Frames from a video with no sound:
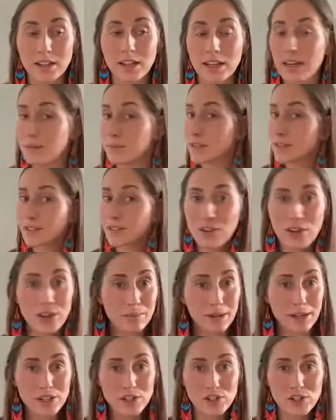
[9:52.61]
I'm still
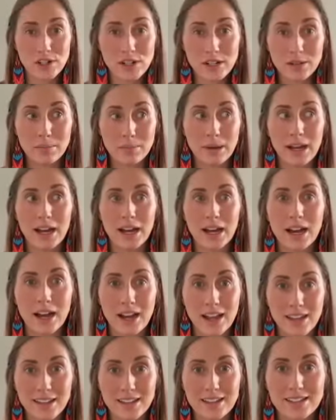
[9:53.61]
on my journey, but
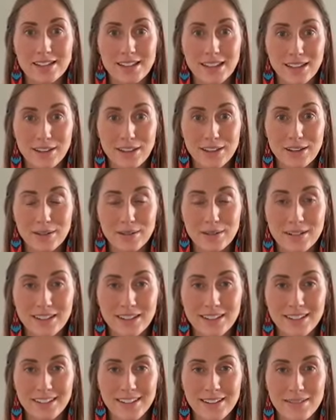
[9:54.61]
I can tell you
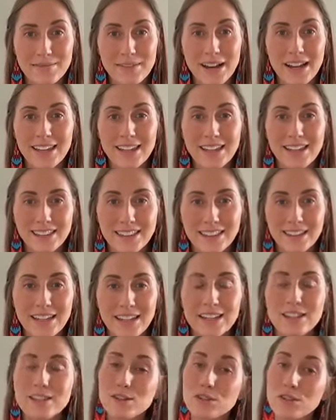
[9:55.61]
my healing
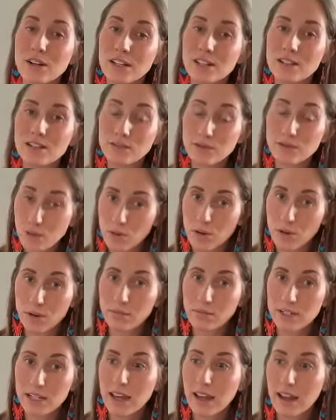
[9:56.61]
has
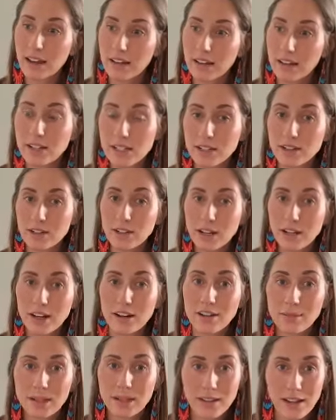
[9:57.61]
transformed every single
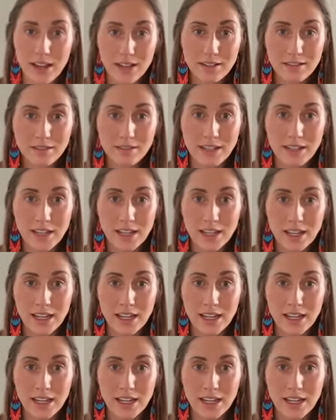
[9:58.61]
area of my life.